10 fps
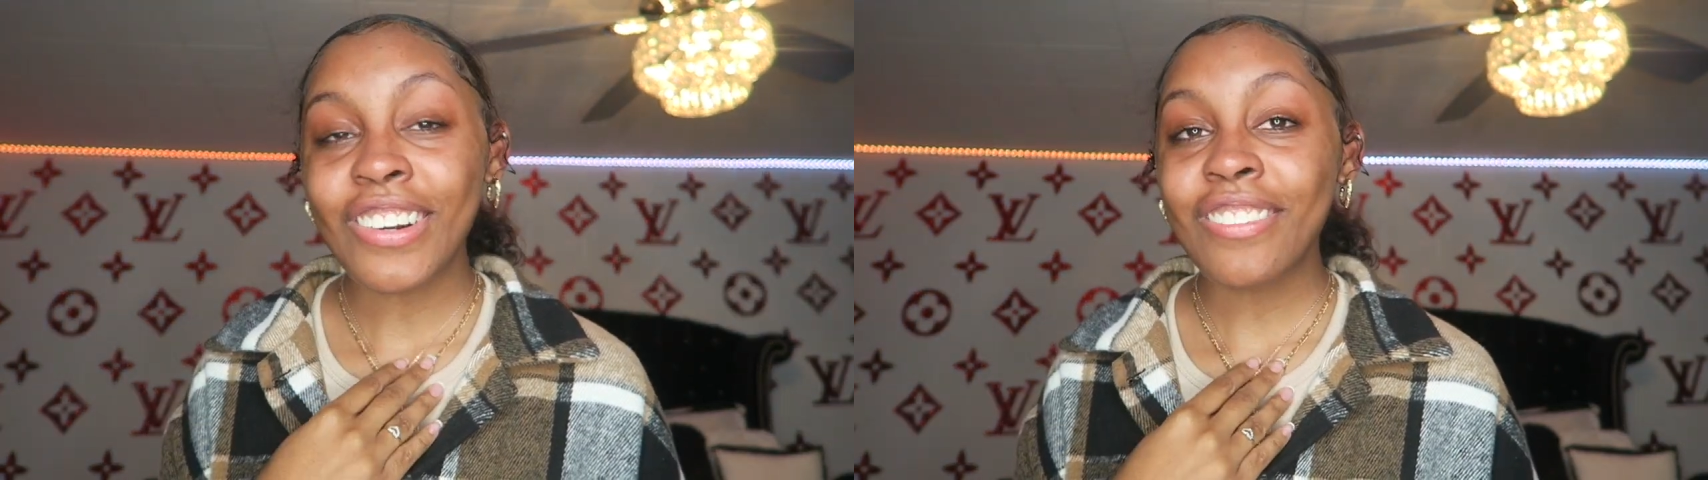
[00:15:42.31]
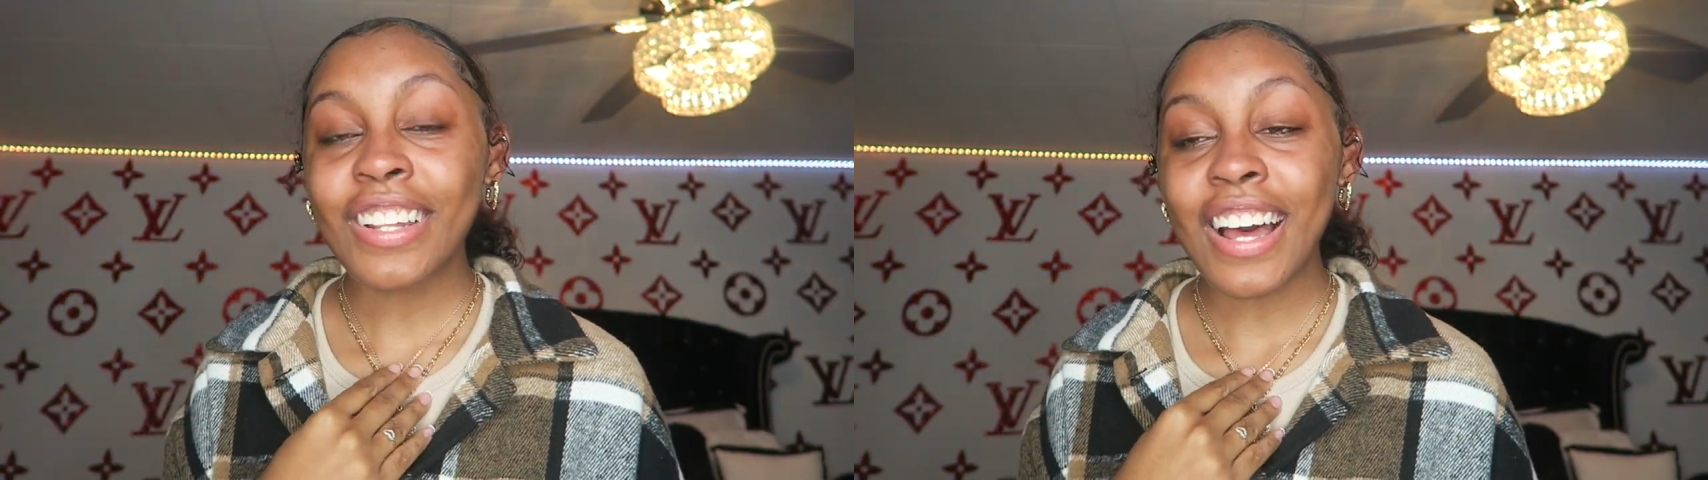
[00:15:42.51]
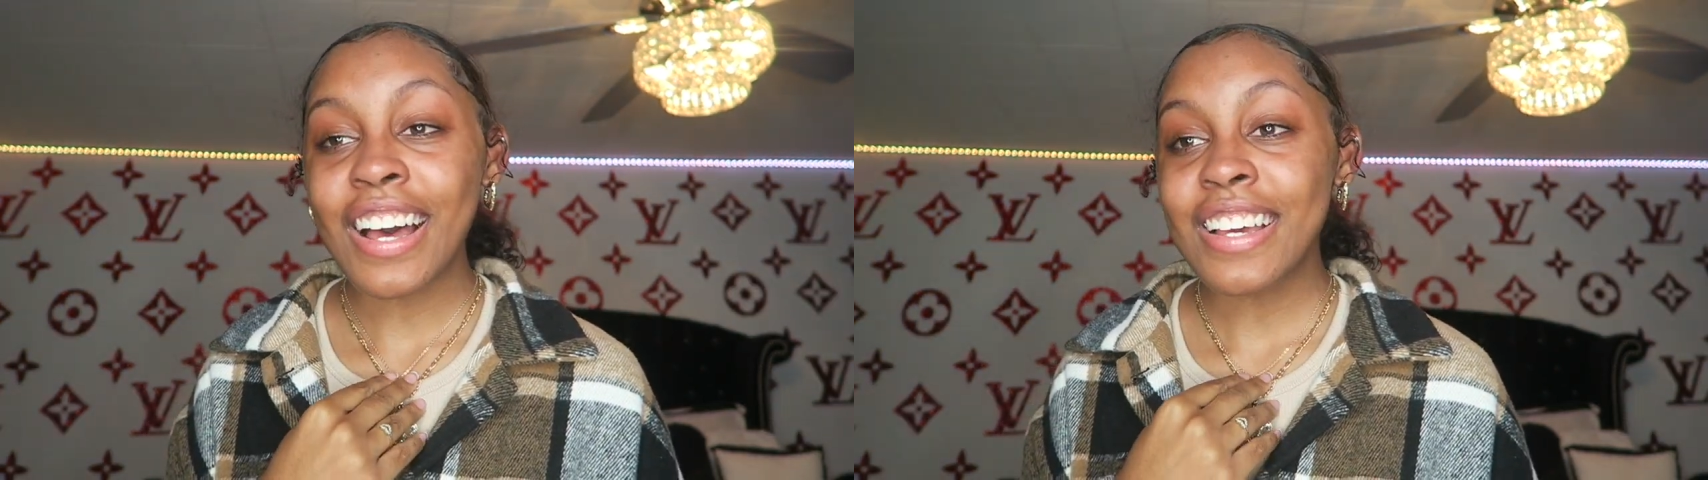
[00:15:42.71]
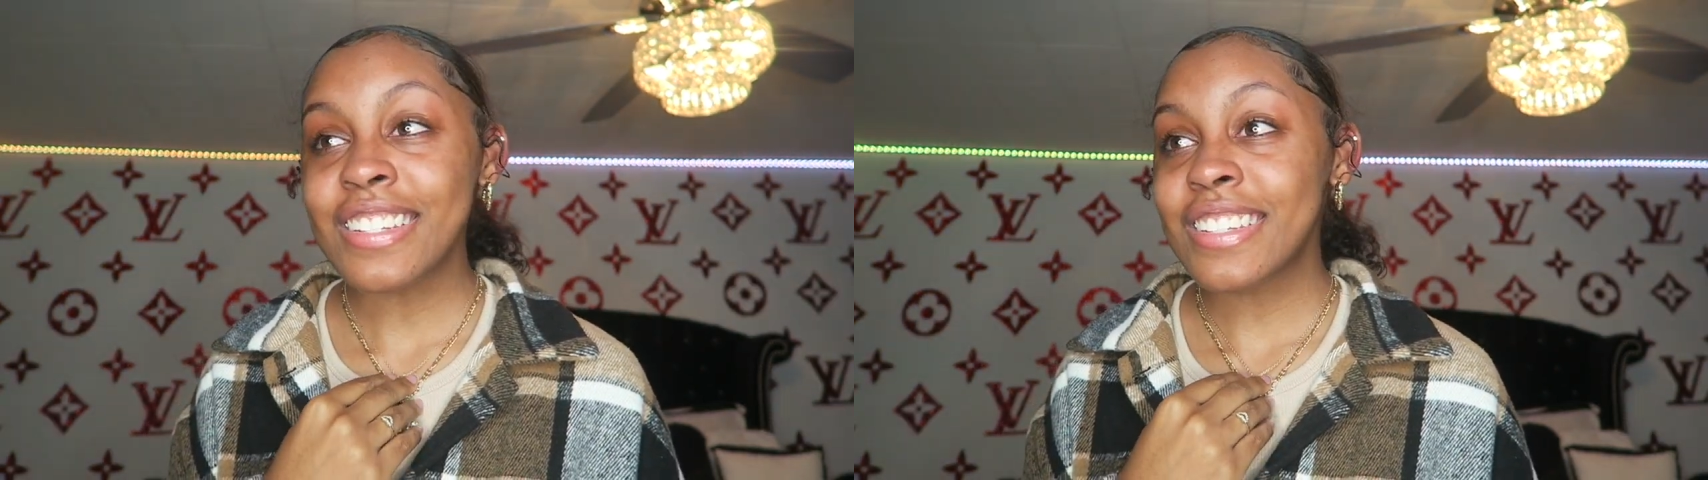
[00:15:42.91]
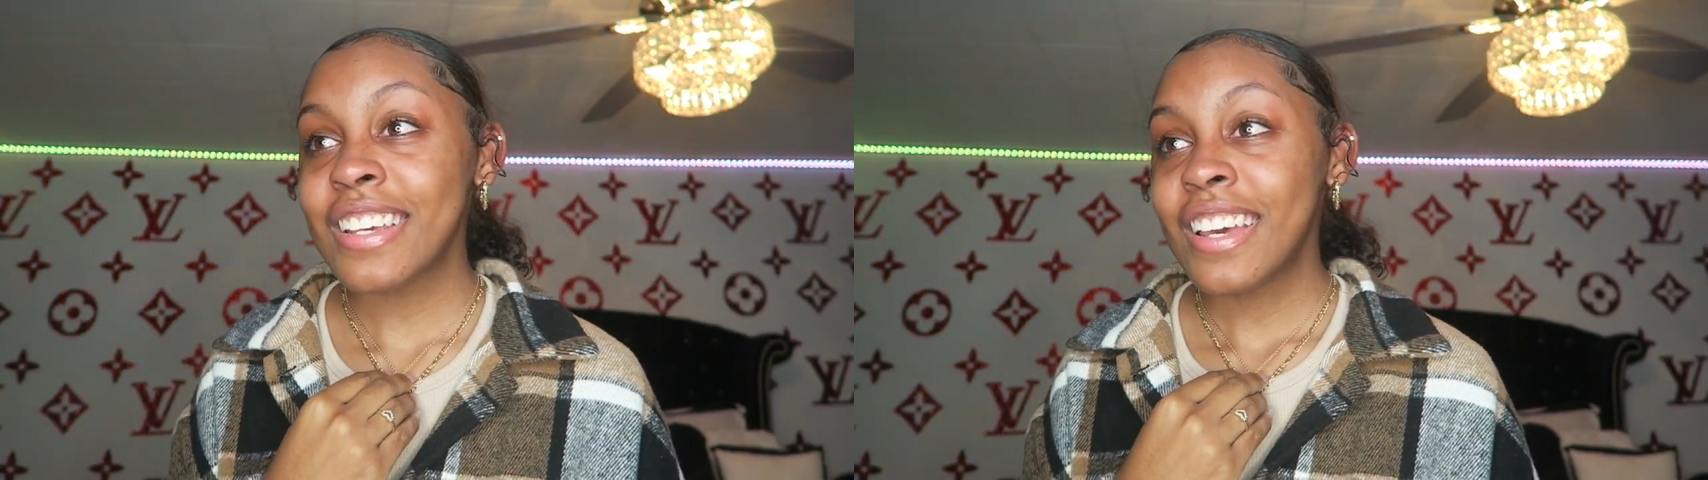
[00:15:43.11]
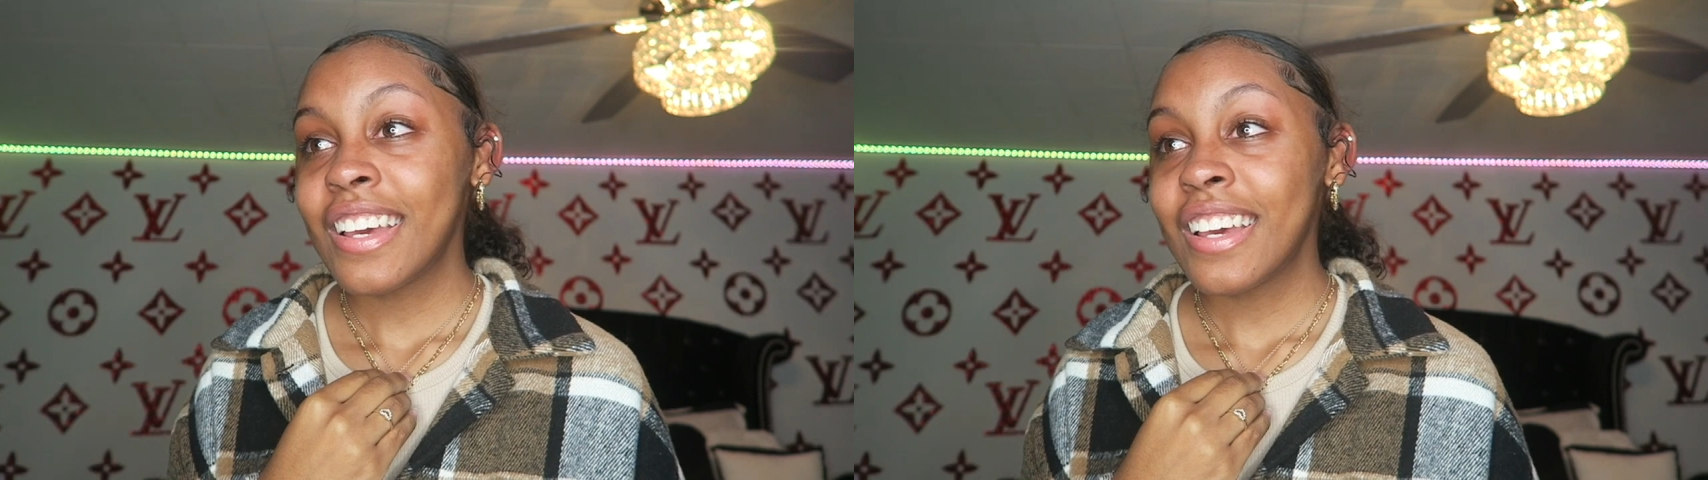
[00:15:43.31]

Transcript: normalize